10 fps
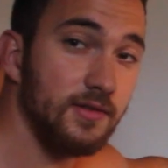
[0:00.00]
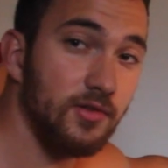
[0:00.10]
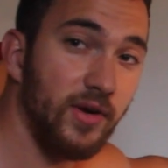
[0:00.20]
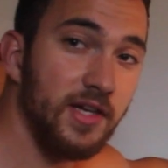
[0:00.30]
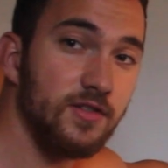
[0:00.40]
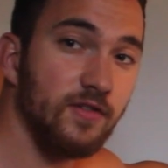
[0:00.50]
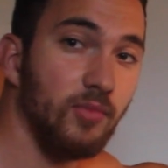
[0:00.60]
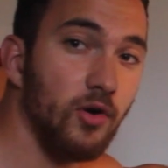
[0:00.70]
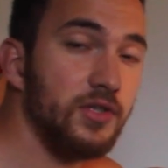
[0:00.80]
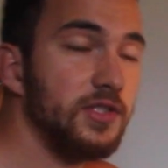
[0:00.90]
the range of
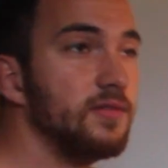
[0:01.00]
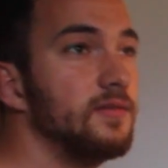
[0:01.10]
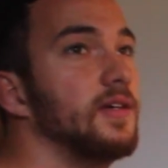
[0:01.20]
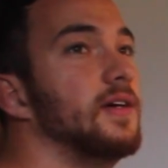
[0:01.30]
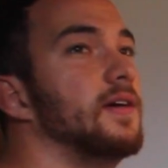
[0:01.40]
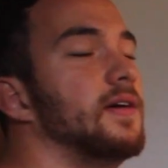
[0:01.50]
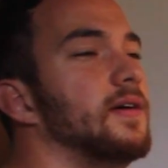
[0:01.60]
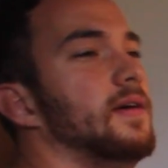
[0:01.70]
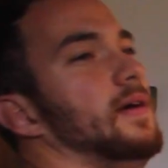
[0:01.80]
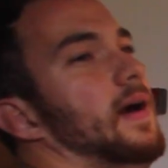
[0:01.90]
motion.
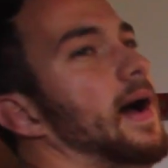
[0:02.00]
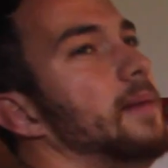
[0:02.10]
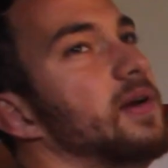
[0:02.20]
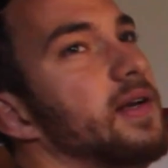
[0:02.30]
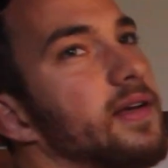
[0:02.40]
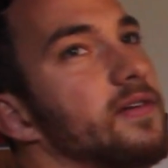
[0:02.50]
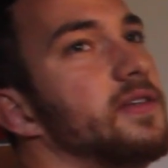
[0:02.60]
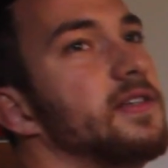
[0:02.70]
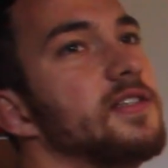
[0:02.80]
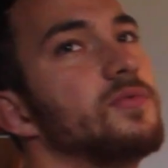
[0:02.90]
I believe
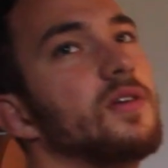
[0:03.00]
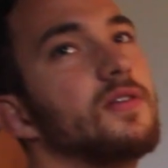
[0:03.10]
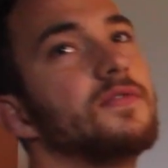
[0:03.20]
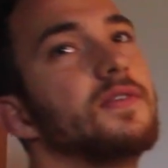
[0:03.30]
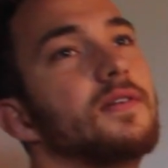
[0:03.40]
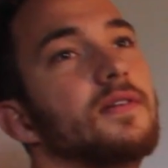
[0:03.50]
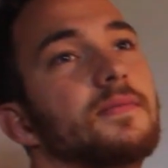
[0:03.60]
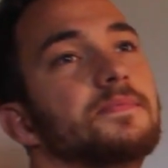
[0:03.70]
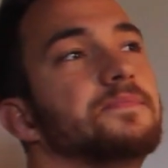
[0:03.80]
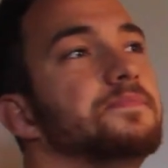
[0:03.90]
this is one of the